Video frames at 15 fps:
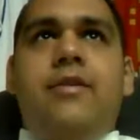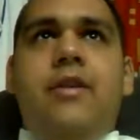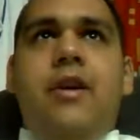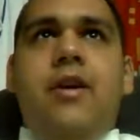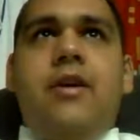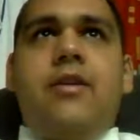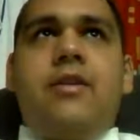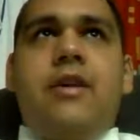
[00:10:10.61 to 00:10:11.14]

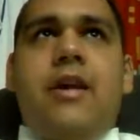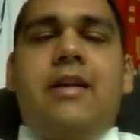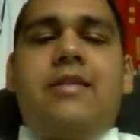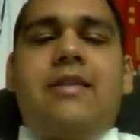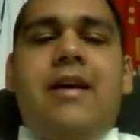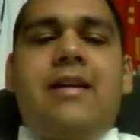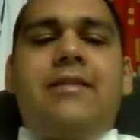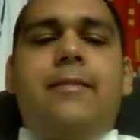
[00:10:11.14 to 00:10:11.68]
to get as
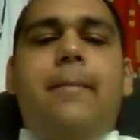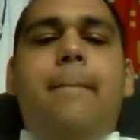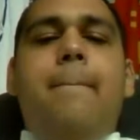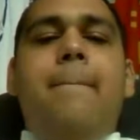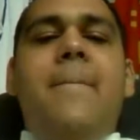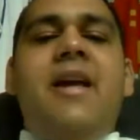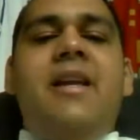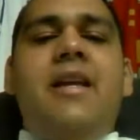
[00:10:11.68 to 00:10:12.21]

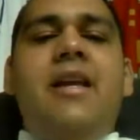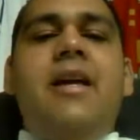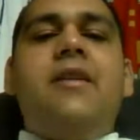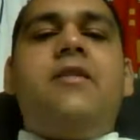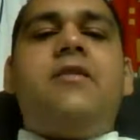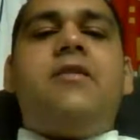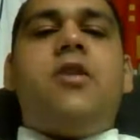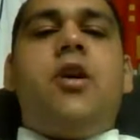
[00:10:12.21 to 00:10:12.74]
many
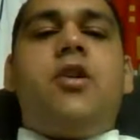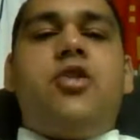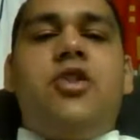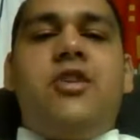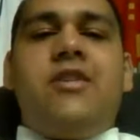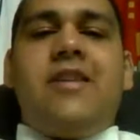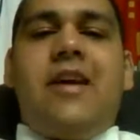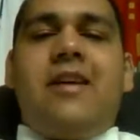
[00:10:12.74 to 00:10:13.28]
touches
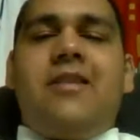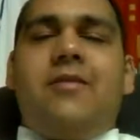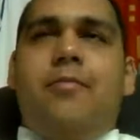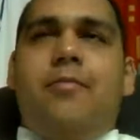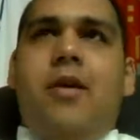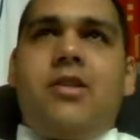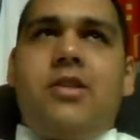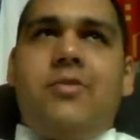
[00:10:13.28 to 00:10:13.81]
as
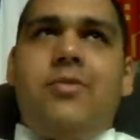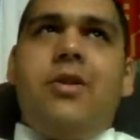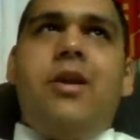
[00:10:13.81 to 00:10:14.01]
possible.